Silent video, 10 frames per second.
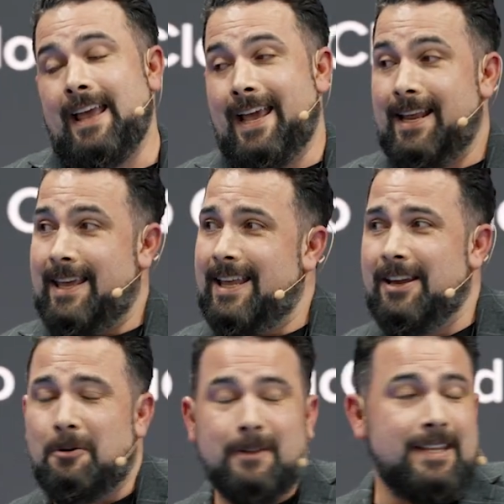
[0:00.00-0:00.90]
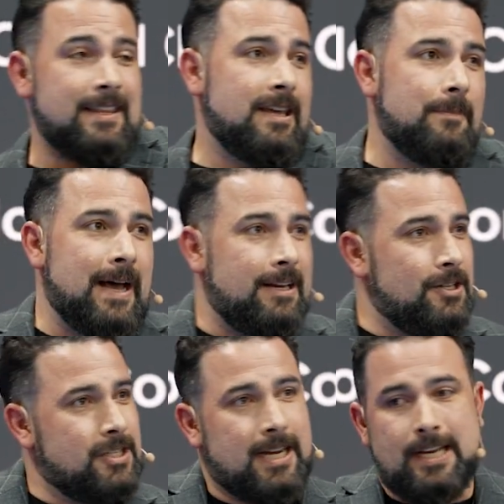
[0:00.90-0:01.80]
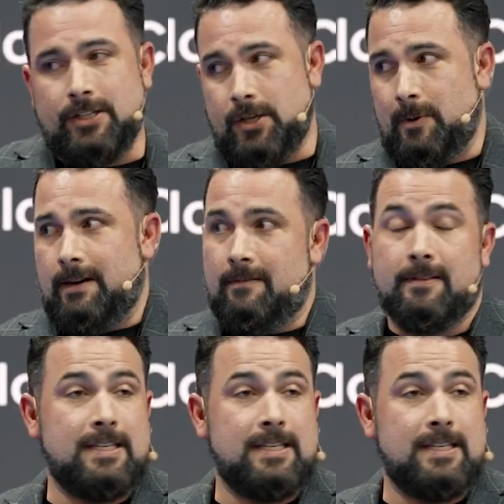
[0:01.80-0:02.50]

And again, you don't really think about it. You just kind of do it.